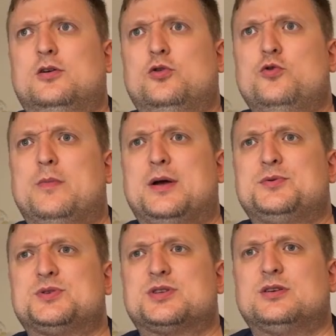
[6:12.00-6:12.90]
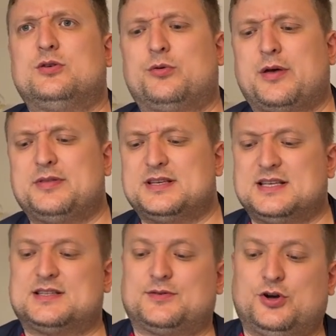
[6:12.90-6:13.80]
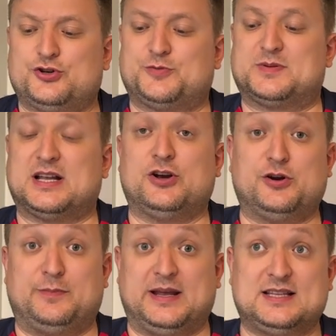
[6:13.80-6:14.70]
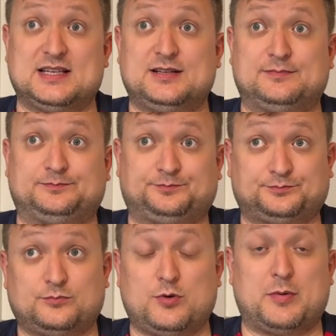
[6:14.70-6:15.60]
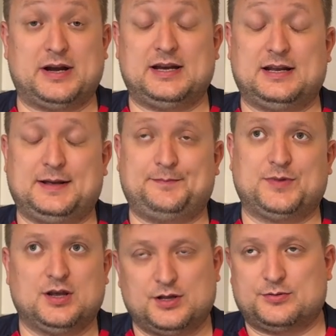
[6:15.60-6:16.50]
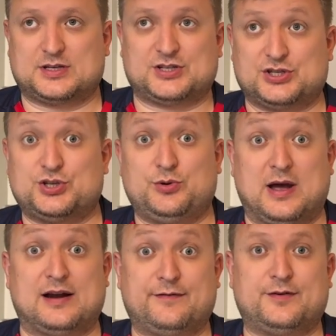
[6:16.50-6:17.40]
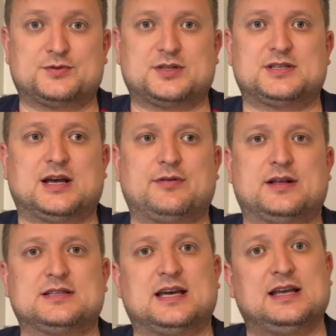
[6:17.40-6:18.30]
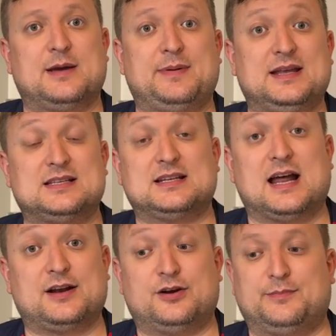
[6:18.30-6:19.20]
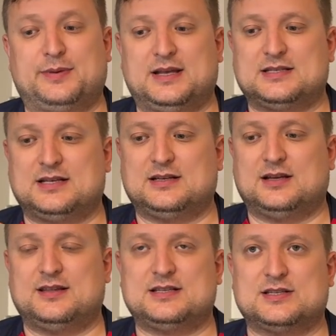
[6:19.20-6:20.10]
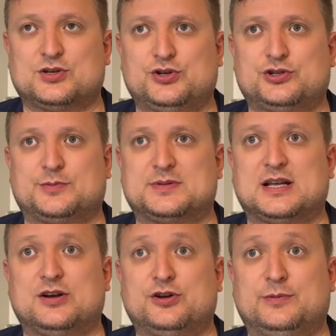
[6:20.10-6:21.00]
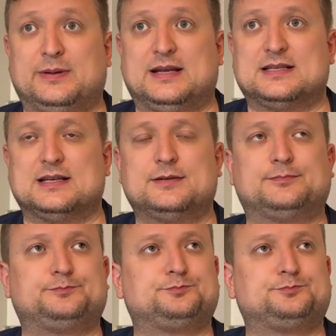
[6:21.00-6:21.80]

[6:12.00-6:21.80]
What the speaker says: almost, although this is 100% unpeated, when I went in here, there's actually 2 handfills on sale that day, a peated and an unpeated, and this is 100% unpeated.